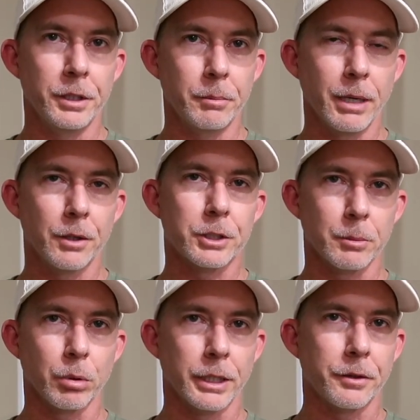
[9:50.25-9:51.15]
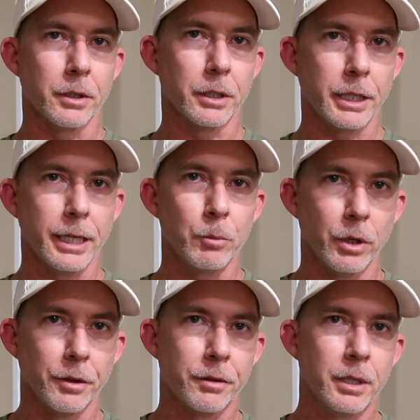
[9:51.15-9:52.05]
the mounting plate that it came
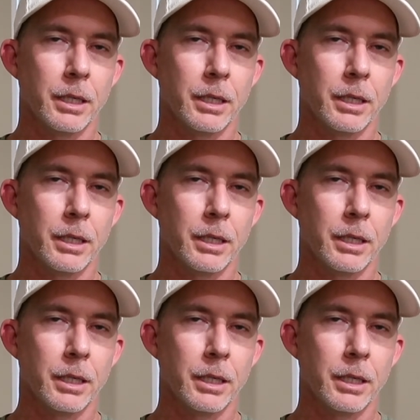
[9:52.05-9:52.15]
with.